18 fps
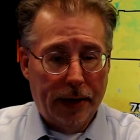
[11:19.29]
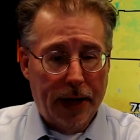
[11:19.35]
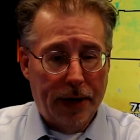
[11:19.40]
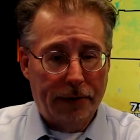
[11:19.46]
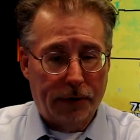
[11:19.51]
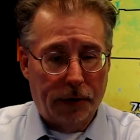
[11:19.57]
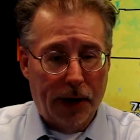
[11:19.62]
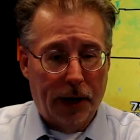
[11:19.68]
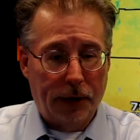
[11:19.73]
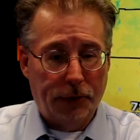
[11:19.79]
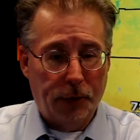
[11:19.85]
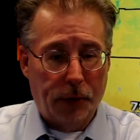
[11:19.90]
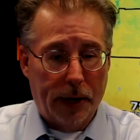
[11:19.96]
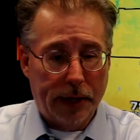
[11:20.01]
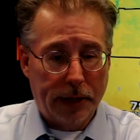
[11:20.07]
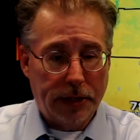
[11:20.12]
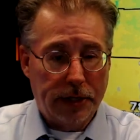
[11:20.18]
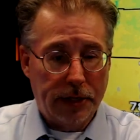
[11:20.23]
for outdoor
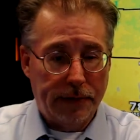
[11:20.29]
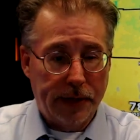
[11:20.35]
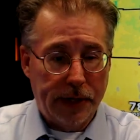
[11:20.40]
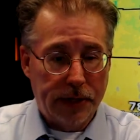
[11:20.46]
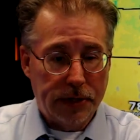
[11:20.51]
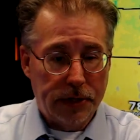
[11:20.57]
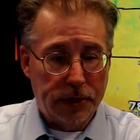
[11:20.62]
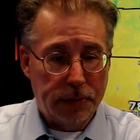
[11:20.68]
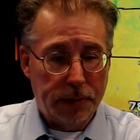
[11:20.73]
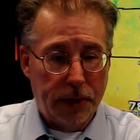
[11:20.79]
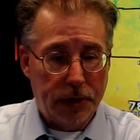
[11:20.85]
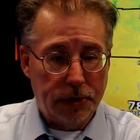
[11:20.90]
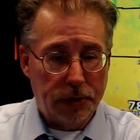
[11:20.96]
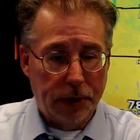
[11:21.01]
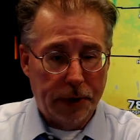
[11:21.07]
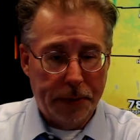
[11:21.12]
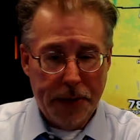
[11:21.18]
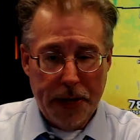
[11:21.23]
activities
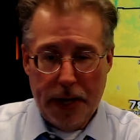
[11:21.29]
especially.